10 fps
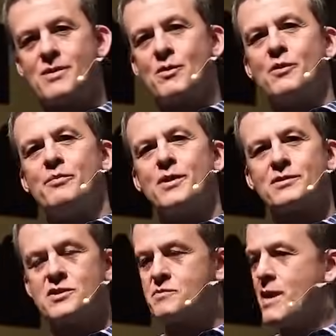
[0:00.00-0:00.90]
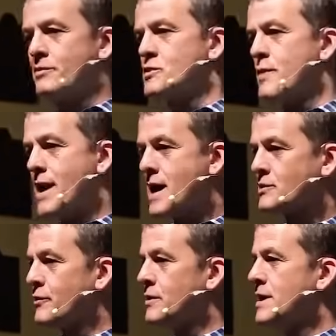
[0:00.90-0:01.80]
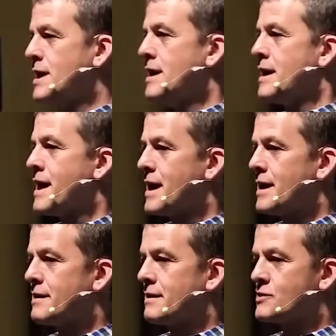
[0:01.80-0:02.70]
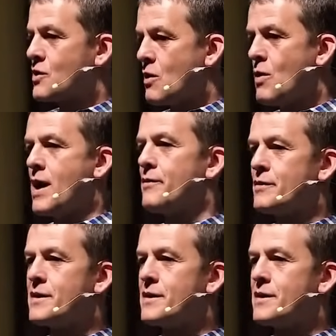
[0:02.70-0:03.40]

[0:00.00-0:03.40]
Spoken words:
I wrote a book just published by Oxford, and it's called Why Are There